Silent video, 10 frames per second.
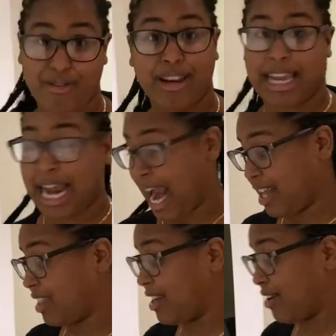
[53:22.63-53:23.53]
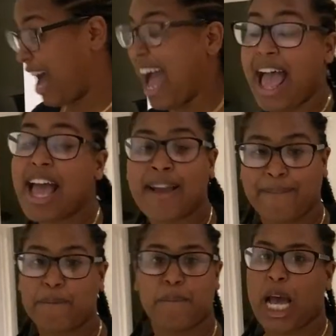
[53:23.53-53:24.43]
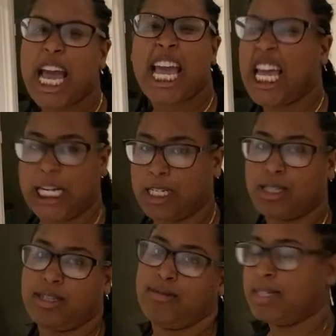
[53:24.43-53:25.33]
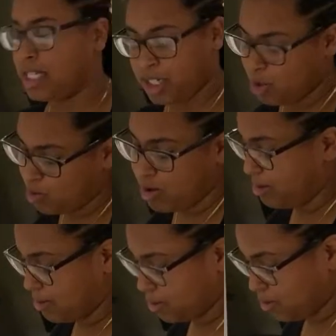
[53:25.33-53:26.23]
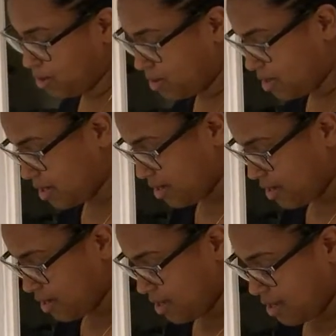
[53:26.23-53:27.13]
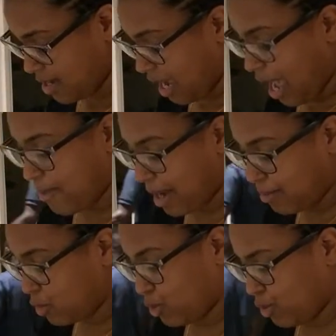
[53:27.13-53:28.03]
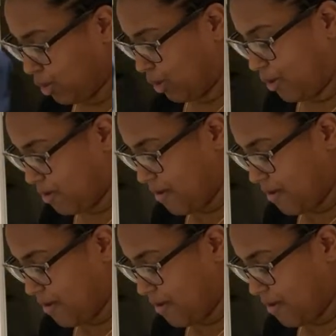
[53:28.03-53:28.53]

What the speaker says: really hate it, though. I hate it so much. Don't believe it. How am I Mzungu?